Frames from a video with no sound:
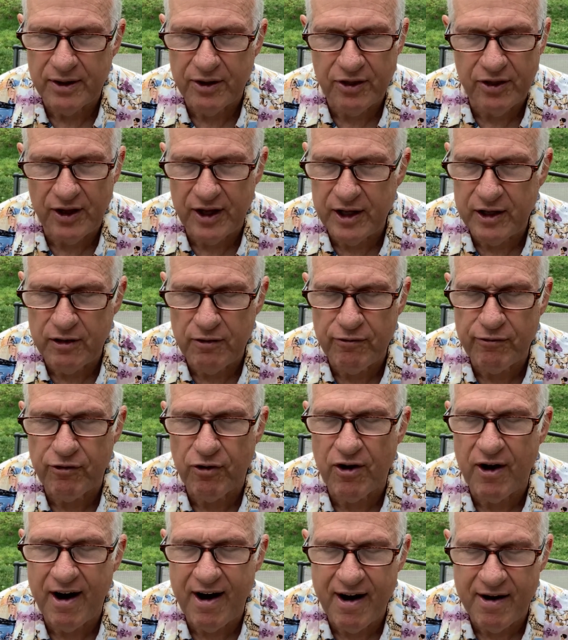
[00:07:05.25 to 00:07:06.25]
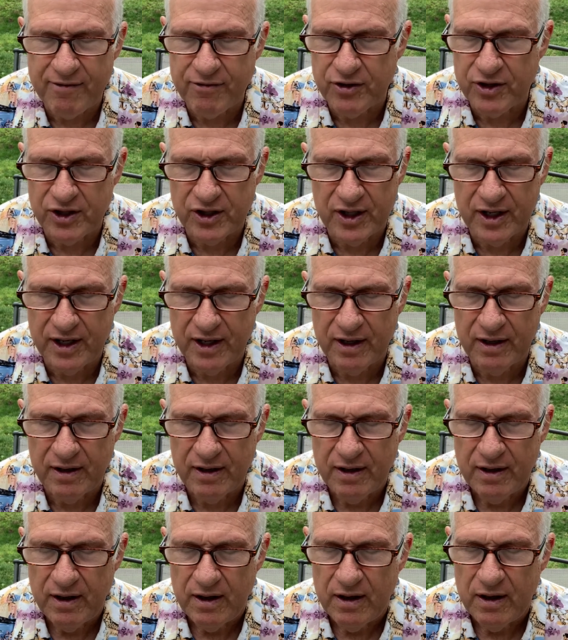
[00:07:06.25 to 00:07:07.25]
Thank you for everything,
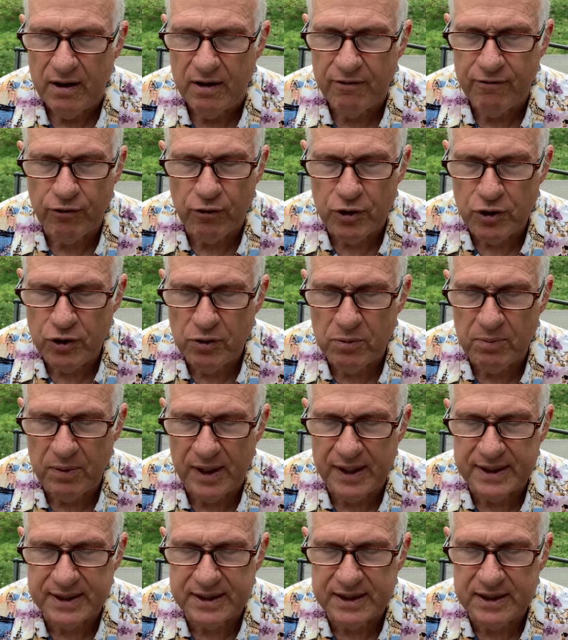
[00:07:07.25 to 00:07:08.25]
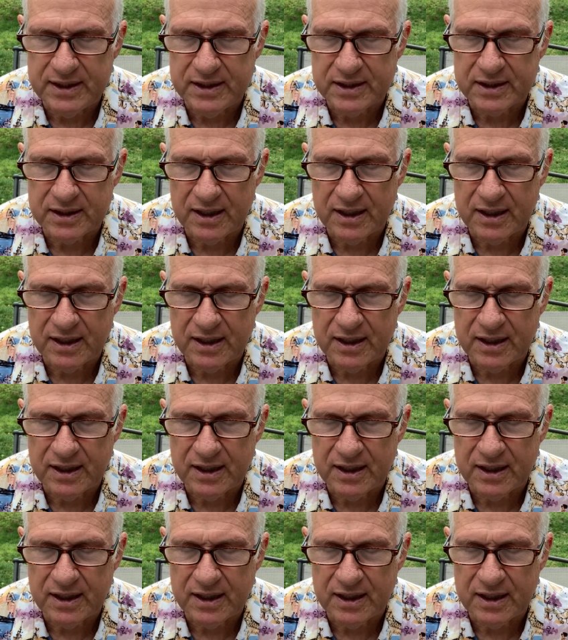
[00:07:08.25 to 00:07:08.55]
for your blessings.